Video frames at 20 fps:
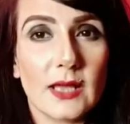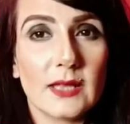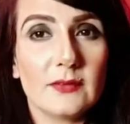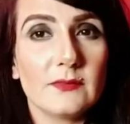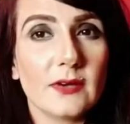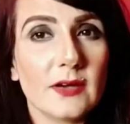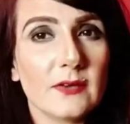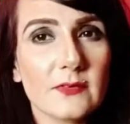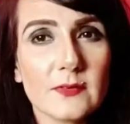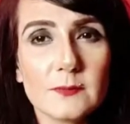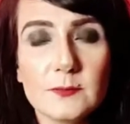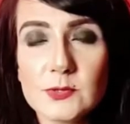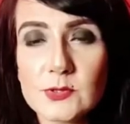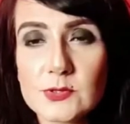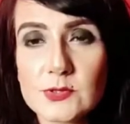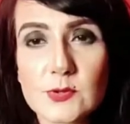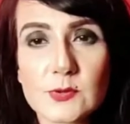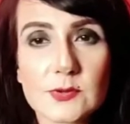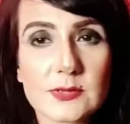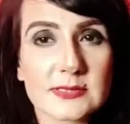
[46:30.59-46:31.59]
and wherever
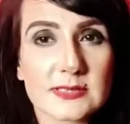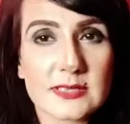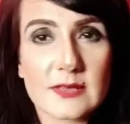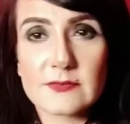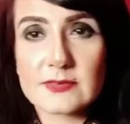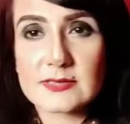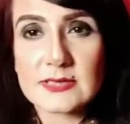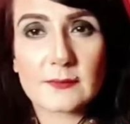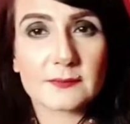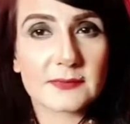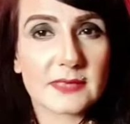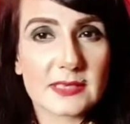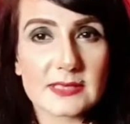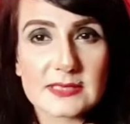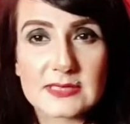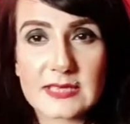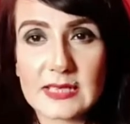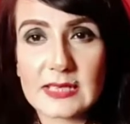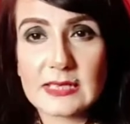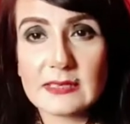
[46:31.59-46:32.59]
Pluto is, something
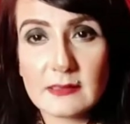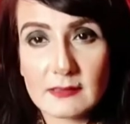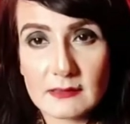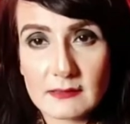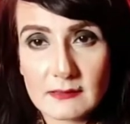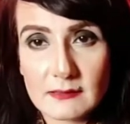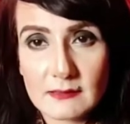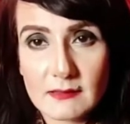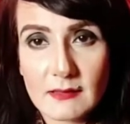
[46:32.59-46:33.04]
is hidden.